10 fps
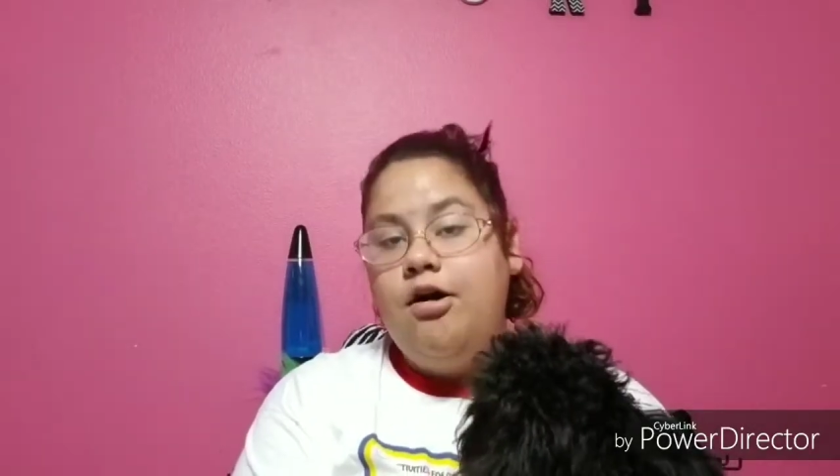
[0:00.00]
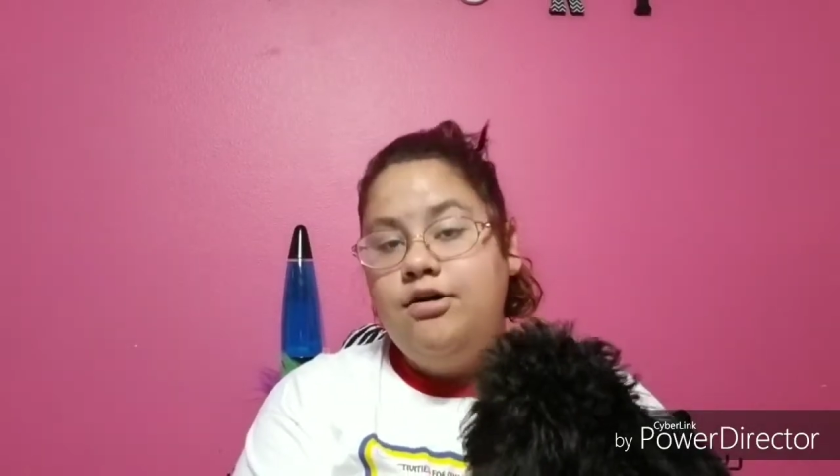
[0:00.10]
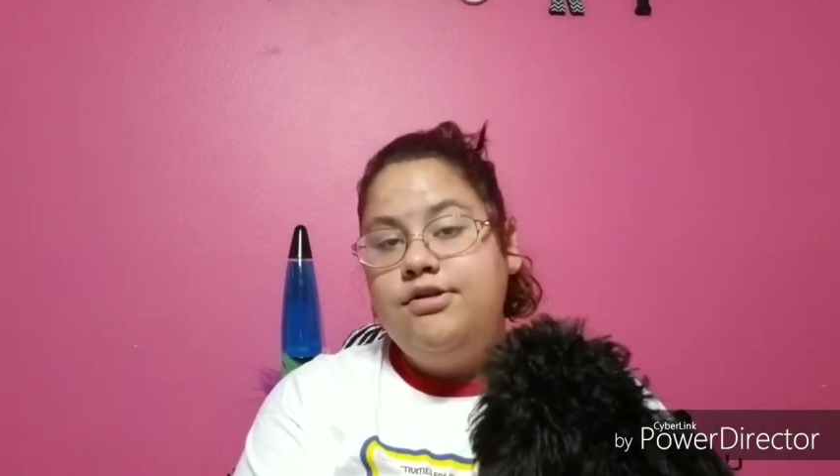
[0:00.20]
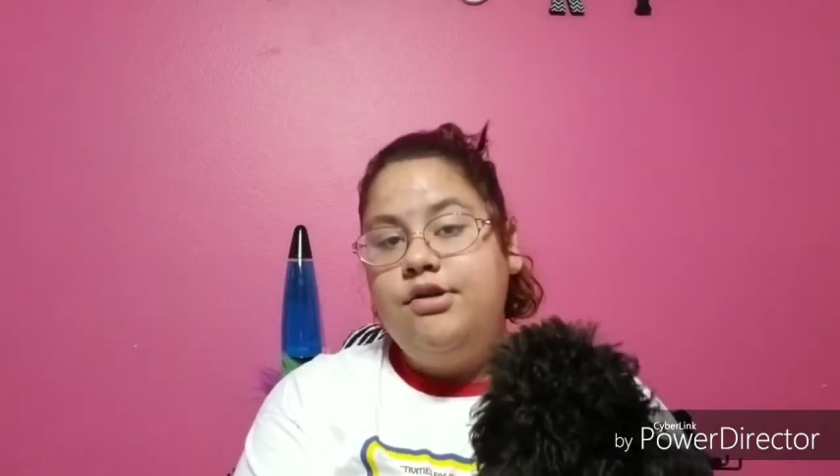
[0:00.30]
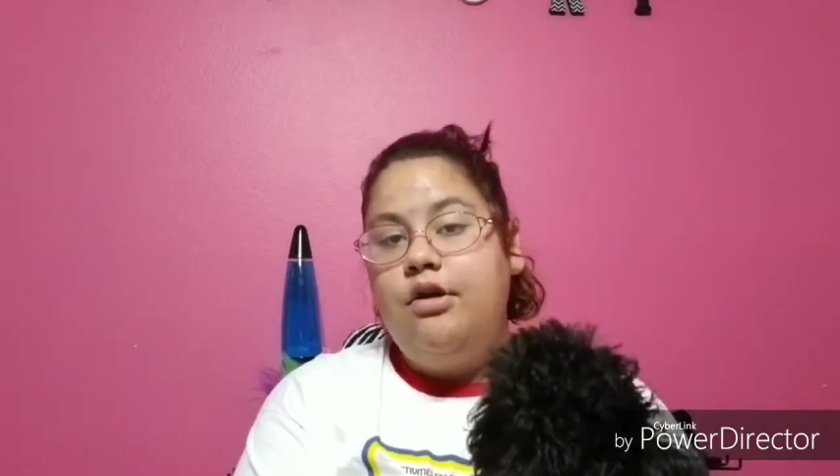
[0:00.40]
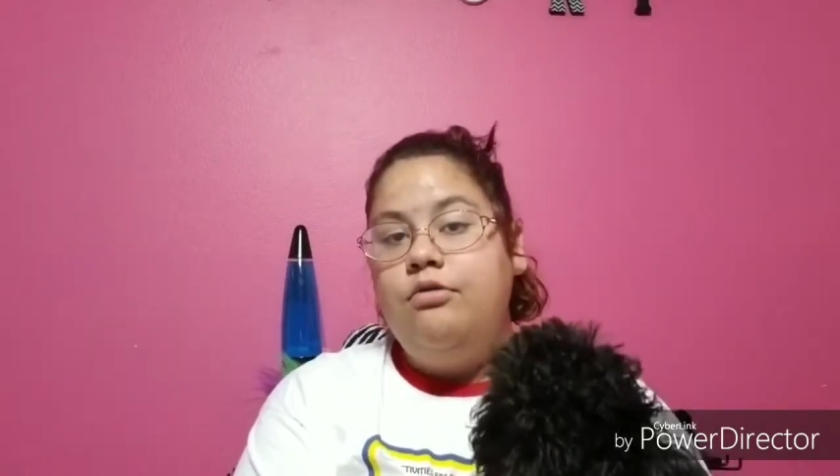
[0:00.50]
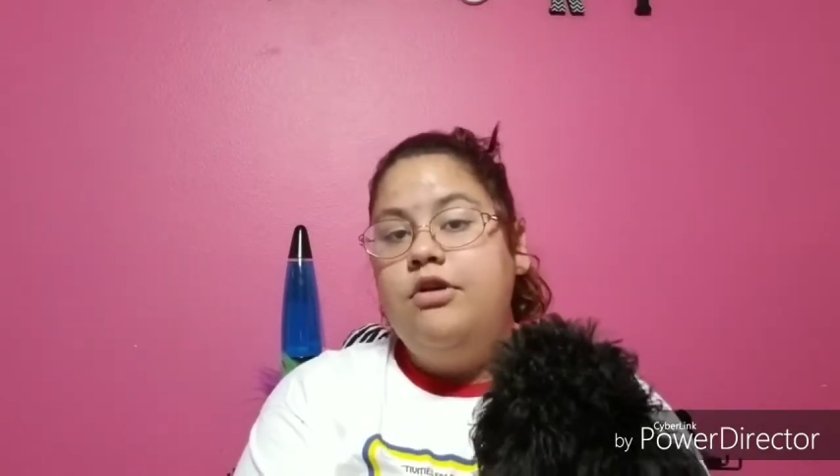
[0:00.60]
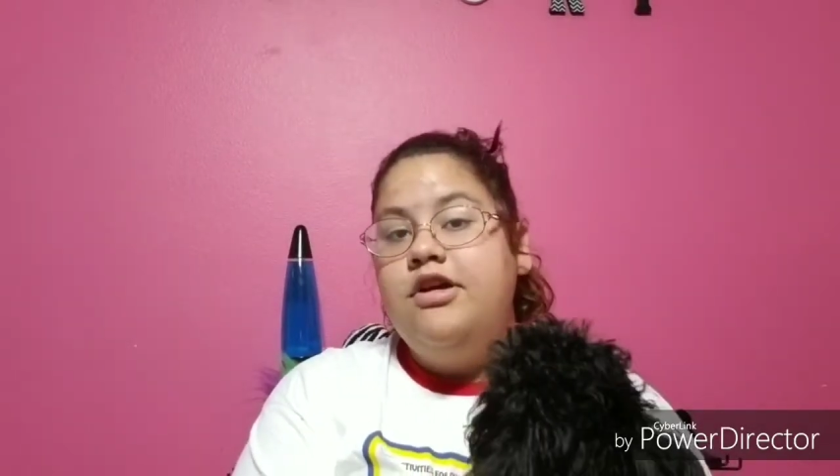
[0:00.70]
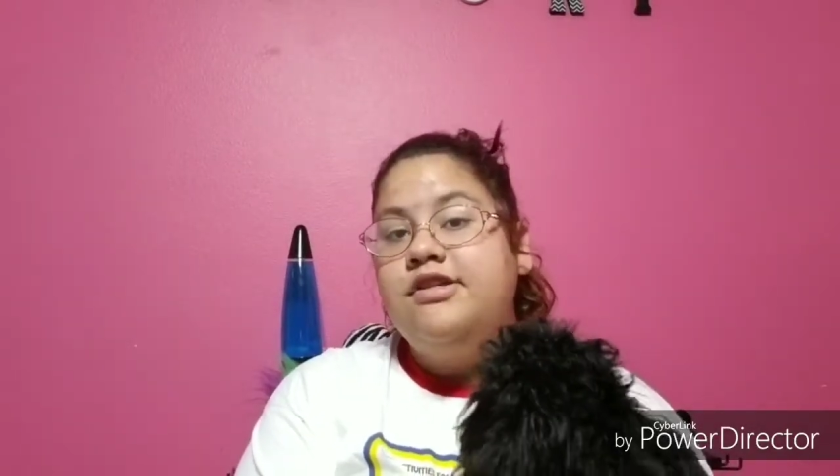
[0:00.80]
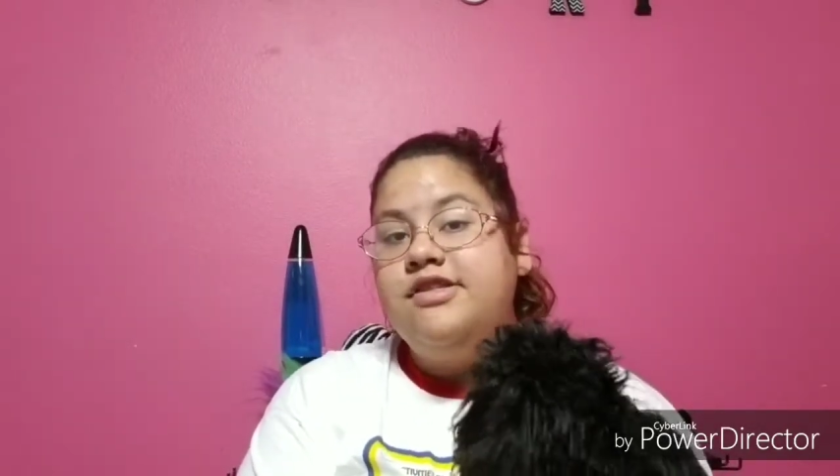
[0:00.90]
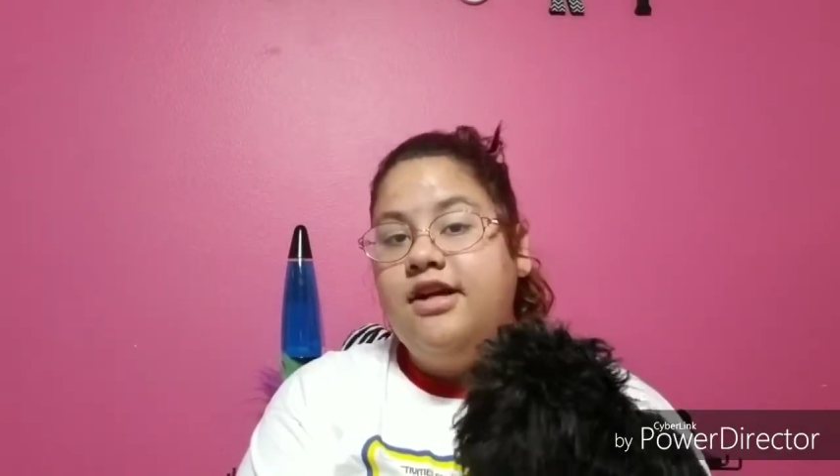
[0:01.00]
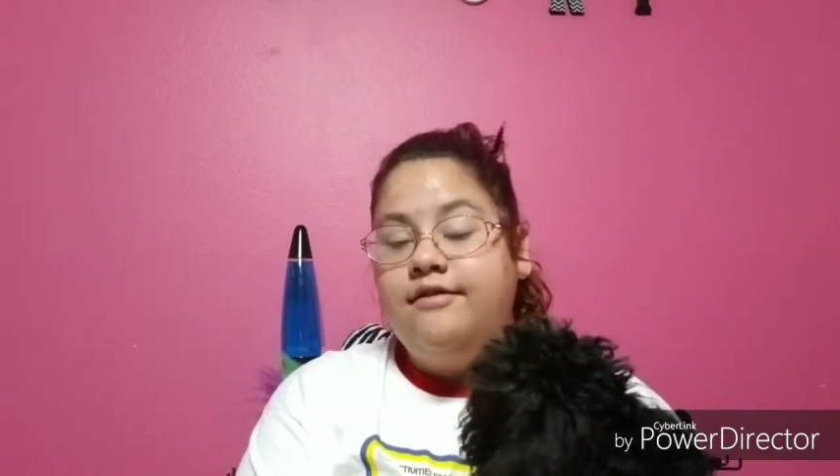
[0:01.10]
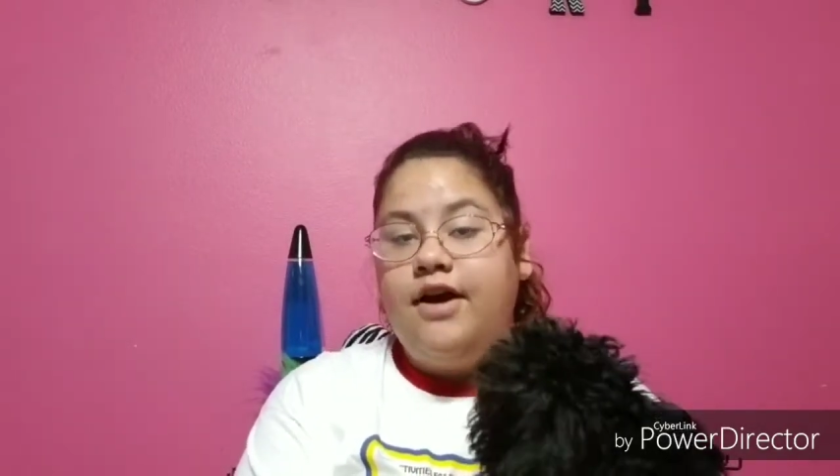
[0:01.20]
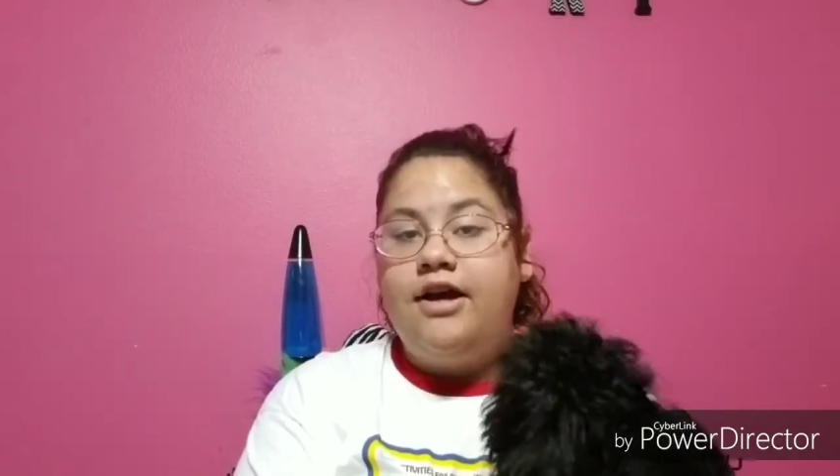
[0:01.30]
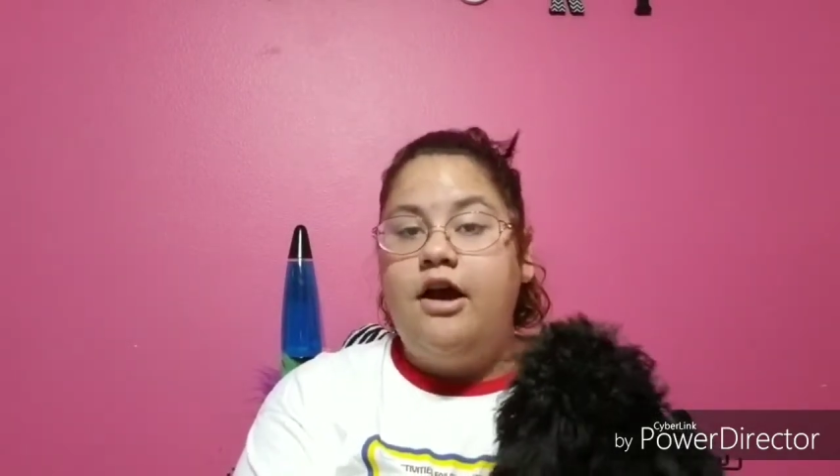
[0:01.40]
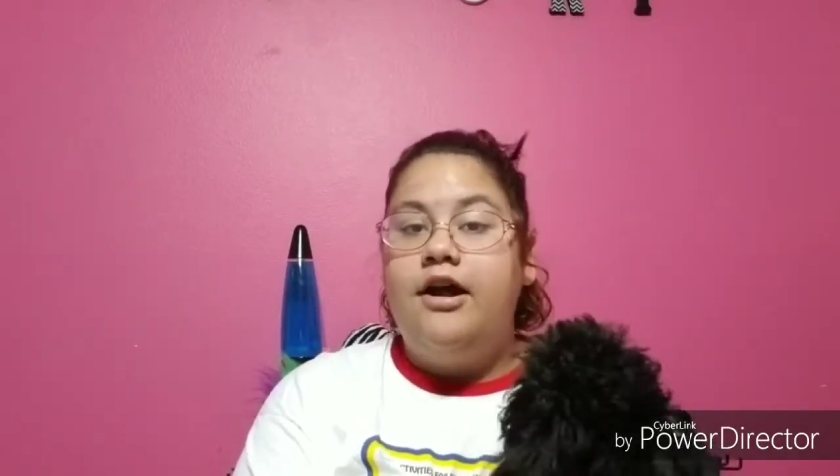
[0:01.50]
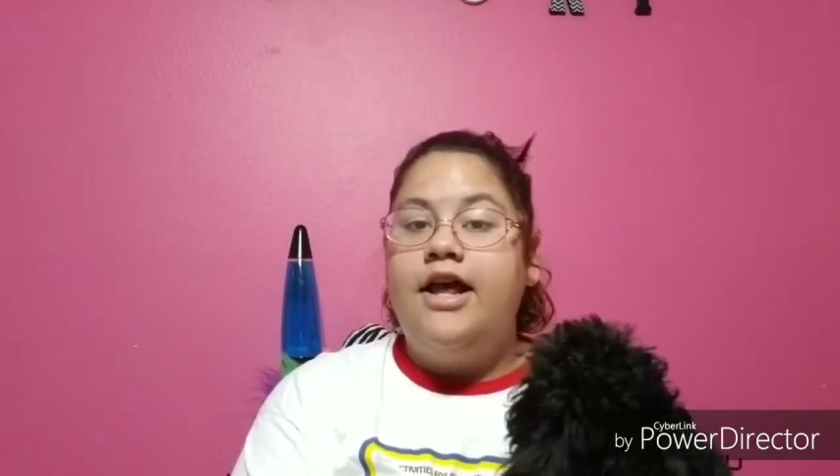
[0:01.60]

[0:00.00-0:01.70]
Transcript: Also, stuff I got